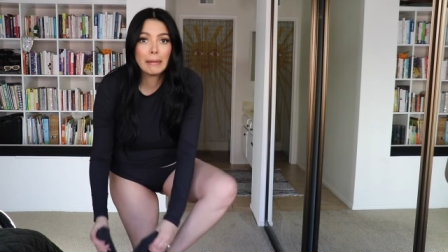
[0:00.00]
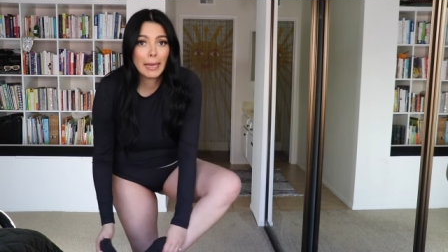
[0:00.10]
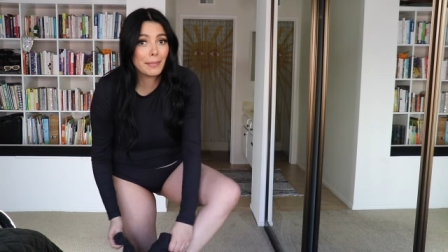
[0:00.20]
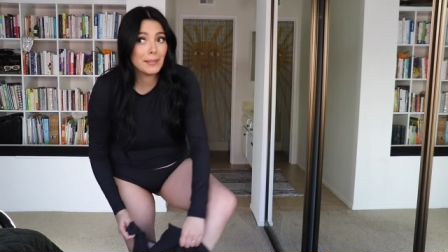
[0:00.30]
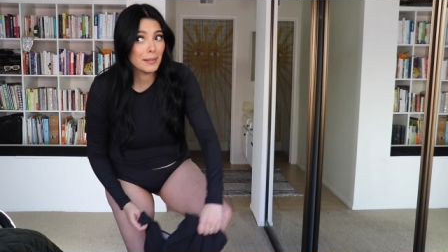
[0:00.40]

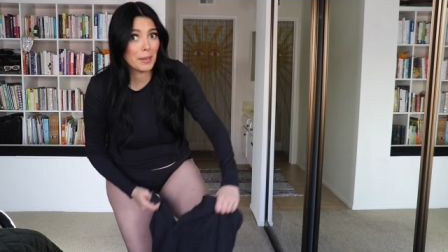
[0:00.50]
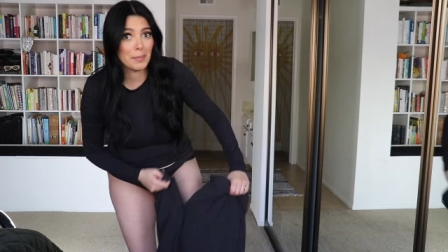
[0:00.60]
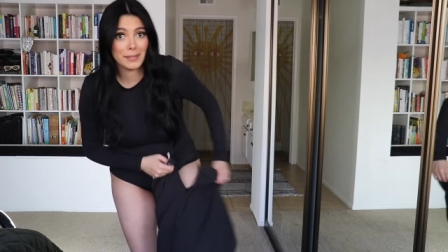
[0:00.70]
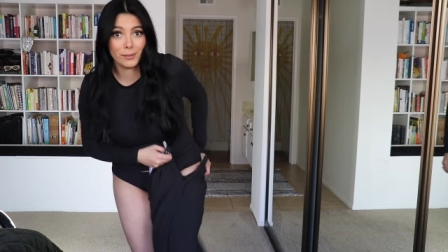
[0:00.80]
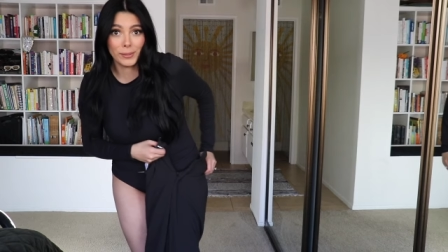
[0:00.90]
I think they might
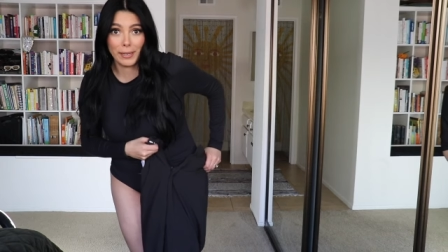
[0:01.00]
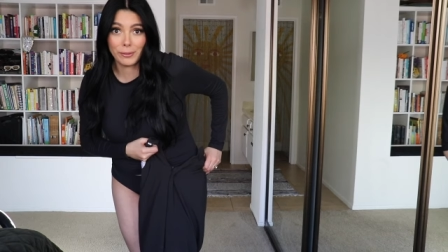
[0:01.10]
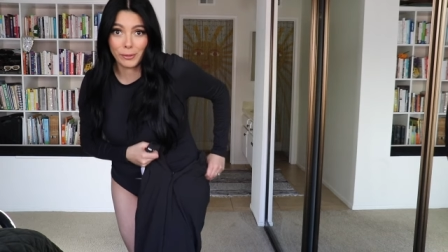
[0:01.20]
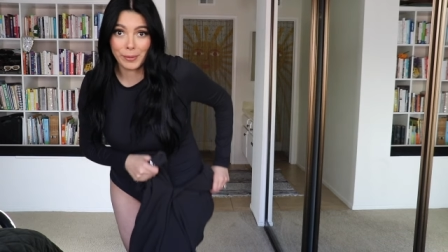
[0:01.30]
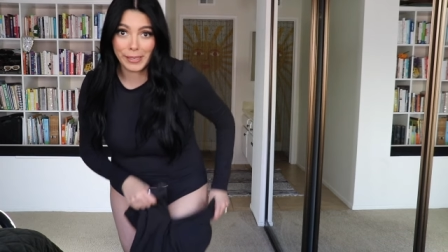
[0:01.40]
be sold
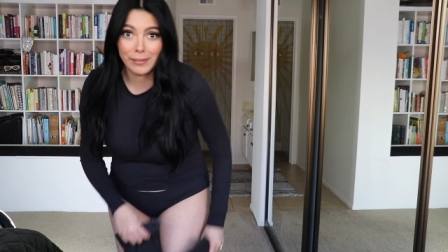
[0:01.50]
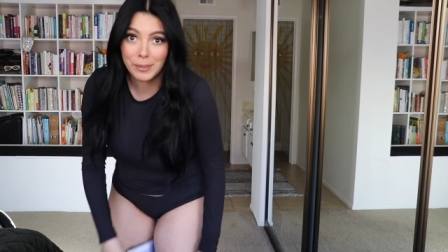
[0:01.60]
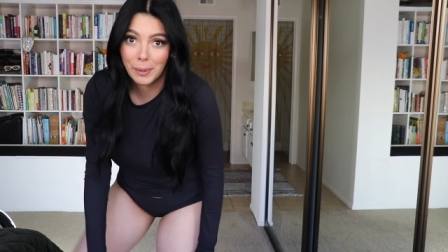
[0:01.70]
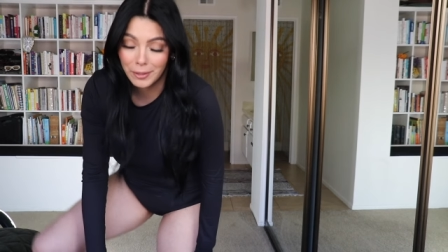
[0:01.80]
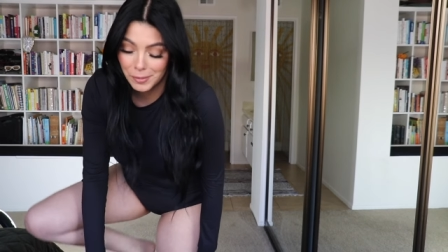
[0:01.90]
out already,
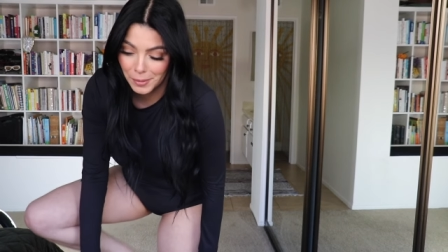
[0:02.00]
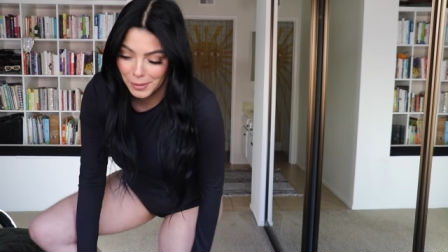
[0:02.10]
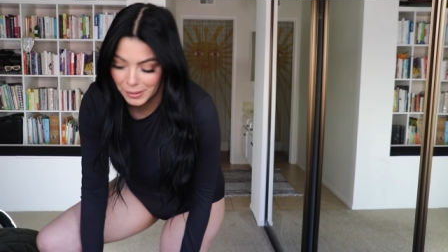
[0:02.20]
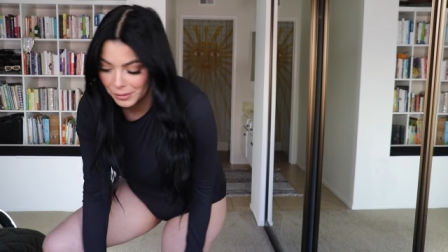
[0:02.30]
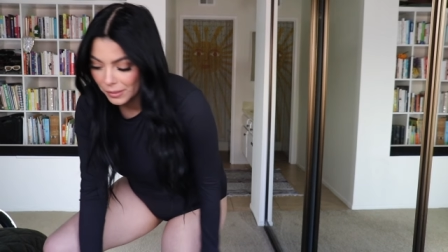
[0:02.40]
to be honest with you.